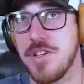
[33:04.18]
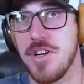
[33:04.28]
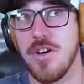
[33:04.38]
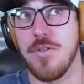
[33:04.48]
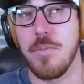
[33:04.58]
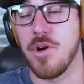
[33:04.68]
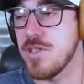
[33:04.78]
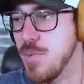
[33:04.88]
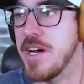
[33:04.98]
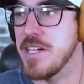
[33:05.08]
you know
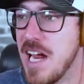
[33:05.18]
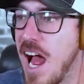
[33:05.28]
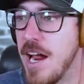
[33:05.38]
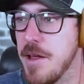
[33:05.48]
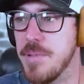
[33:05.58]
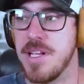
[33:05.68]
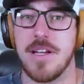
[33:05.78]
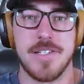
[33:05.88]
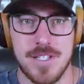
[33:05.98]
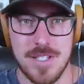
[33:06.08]
multiplying time
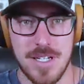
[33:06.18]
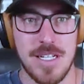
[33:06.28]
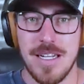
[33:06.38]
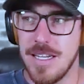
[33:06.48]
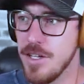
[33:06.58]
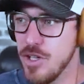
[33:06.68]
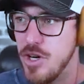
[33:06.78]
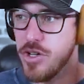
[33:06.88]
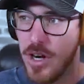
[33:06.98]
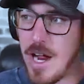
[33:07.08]
because you know
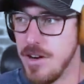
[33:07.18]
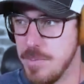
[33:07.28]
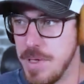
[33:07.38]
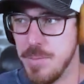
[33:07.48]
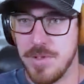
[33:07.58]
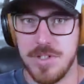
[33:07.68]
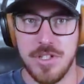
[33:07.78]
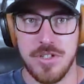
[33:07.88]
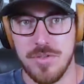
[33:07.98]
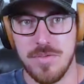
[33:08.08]
you're hiring people to
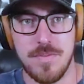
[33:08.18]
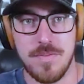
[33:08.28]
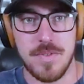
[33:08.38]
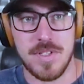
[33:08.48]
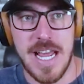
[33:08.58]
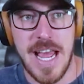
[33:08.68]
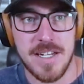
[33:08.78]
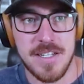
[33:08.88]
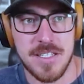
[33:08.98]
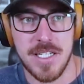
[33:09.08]
do
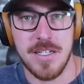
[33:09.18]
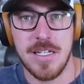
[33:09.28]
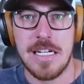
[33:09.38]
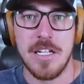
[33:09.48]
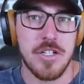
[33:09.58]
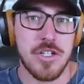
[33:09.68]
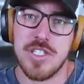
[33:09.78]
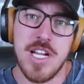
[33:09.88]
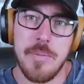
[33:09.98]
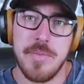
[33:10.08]
tasks that your
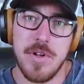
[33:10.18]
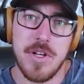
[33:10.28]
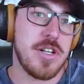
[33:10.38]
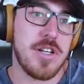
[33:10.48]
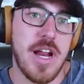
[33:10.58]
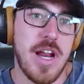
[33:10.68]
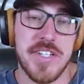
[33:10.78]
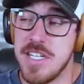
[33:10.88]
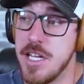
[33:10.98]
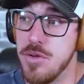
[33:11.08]
time not to
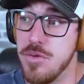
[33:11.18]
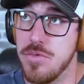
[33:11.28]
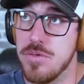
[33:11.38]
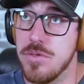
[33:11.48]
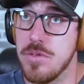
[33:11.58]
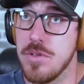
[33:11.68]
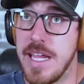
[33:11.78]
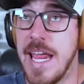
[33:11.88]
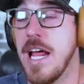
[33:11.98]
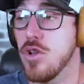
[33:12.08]
say you
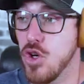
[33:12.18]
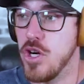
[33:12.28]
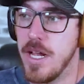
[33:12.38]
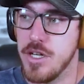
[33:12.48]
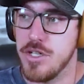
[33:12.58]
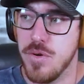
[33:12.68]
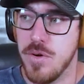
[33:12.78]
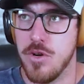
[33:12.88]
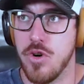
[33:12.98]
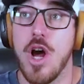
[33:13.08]
can't learn how to do
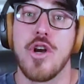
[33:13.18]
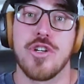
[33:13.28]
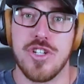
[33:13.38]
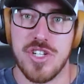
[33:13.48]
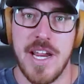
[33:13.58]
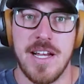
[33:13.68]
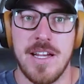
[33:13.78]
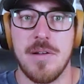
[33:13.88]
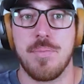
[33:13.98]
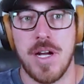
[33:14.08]
it or understand
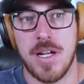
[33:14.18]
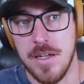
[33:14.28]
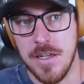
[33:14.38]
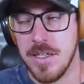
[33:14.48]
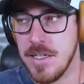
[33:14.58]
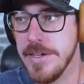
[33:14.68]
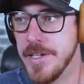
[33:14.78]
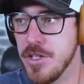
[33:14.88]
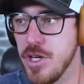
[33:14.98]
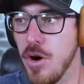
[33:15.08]
it but
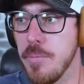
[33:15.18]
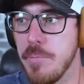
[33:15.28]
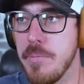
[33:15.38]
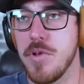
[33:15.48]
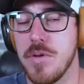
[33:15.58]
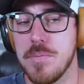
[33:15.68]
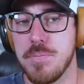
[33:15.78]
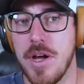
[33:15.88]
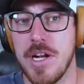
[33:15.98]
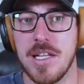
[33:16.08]
you know
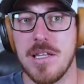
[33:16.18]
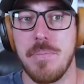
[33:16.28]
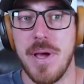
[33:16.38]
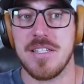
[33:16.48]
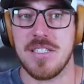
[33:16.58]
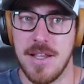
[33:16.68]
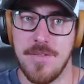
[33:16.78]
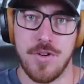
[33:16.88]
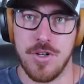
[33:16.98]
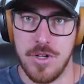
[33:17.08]
probably not the best thing
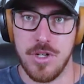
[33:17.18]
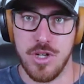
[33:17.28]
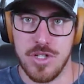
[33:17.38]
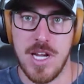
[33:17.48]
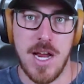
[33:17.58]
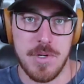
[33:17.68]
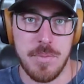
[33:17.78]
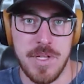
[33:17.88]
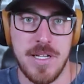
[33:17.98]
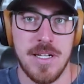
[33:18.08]
for your time to
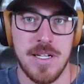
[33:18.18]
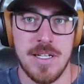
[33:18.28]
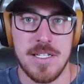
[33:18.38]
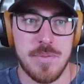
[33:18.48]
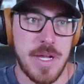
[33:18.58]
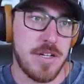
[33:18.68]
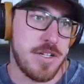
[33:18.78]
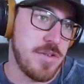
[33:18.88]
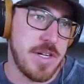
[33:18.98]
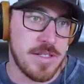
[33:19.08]
be spent
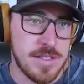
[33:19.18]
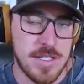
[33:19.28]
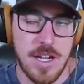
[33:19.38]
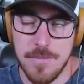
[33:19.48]
doing so